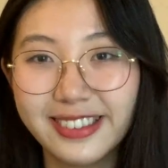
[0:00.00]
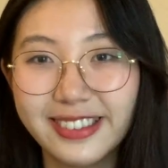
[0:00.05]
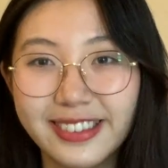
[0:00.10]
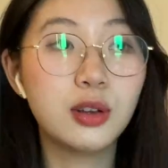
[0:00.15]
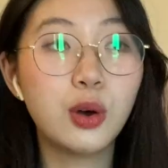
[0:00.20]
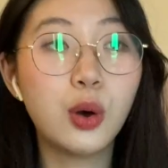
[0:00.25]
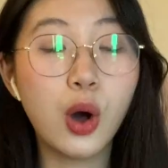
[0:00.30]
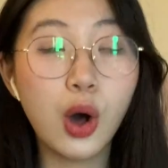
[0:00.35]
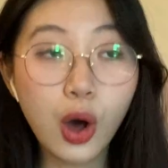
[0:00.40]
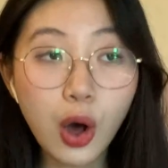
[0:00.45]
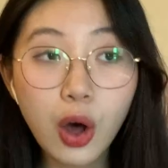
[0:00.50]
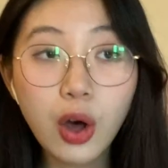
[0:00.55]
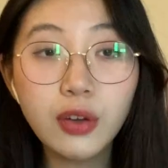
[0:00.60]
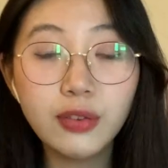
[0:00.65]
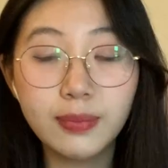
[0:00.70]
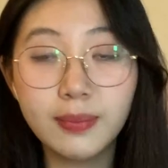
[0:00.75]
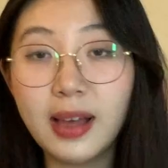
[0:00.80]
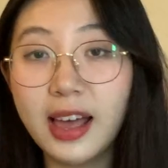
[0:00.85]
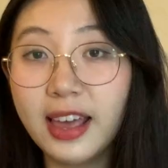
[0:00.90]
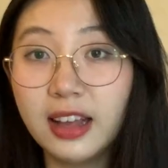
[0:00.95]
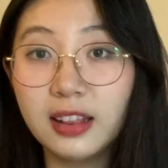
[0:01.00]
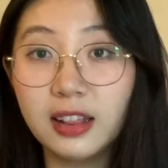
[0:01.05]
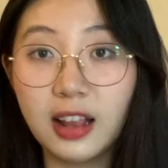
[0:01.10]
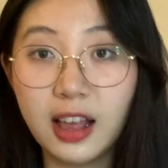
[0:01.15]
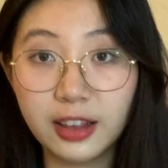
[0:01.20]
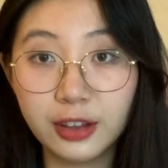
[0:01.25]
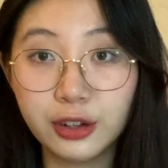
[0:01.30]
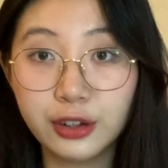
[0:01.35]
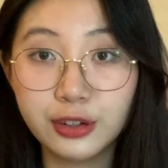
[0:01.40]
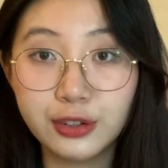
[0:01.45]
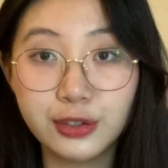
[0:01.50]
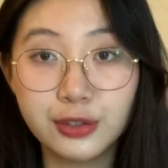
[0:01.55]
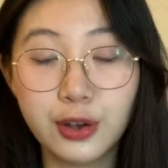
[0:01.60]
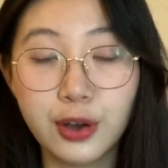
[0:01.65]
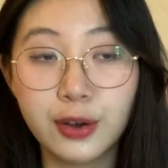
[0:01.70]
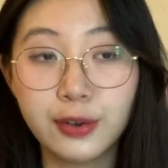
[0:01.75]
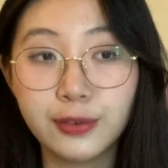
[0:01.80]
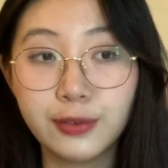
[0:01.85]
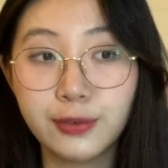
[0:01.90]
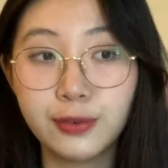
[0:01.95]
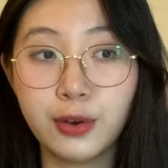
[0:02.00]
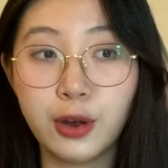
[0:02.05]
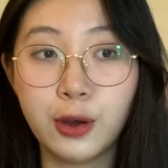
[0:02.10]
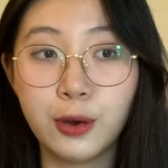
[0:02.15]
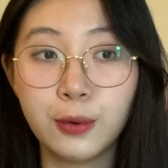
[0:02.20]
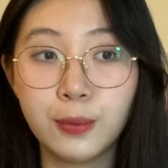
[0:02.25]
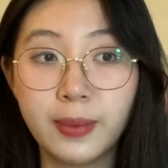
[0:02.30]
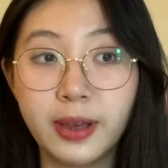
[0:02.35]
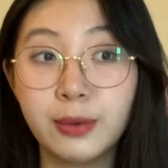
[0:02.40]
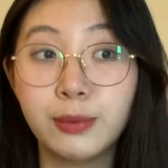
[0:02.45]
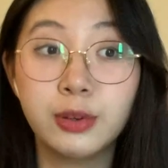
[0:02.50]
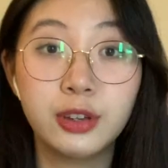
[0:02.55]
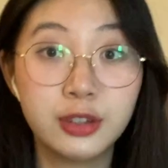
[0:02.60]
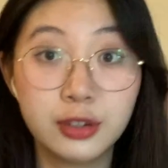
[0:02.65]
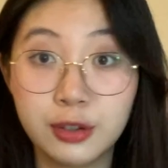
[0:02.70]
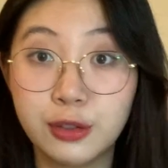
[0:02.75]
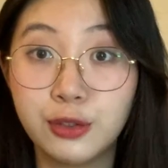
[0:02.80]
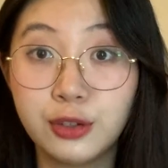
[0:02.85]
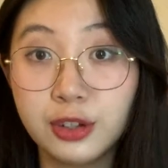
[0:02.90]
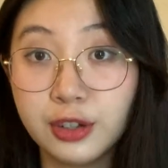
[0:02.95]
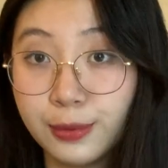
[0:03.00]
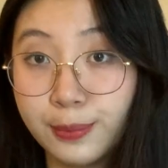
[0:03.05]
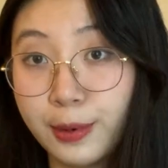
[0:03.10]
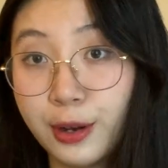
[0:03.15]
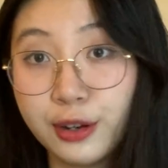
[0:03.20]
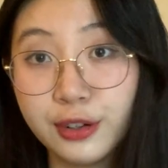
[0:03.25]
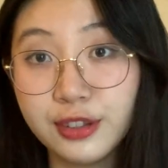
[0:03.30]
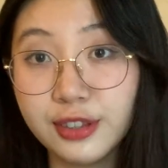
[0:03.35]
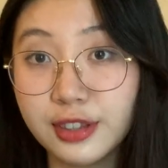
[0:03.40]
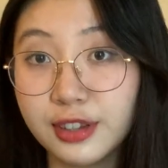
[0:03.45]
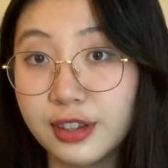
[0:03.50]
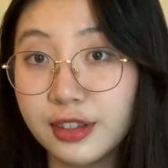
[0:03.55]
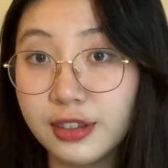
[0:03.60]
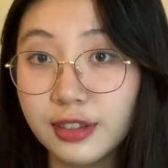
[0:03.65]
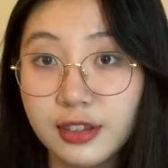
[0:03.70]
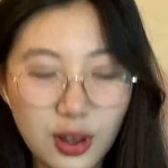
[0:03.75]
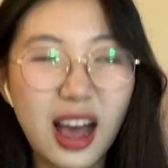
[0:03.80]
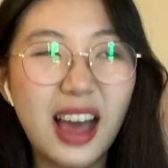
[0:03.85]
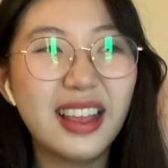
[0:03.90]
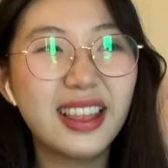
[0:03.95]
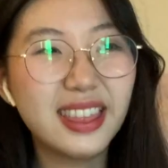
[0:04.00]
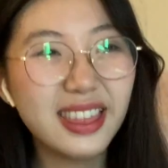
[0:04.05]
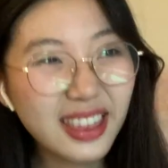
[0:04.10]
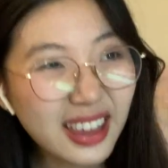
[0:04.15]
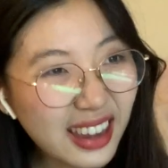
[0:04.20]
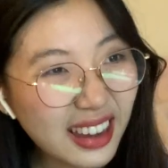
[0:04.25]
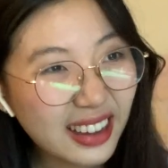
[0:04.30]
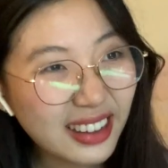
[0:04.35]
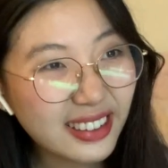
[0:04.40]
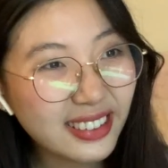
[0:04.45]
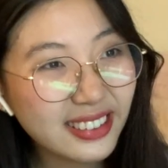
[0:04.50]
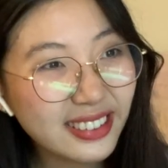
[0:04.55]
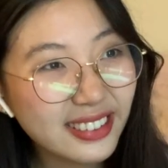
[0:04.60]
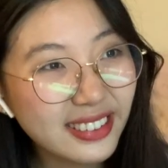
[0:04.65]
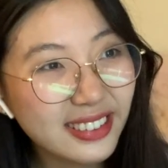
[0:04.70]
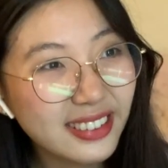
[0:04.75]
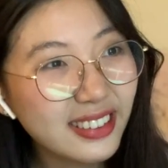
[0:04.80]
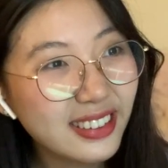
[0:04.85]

So all of my letters are from my research experiences. I think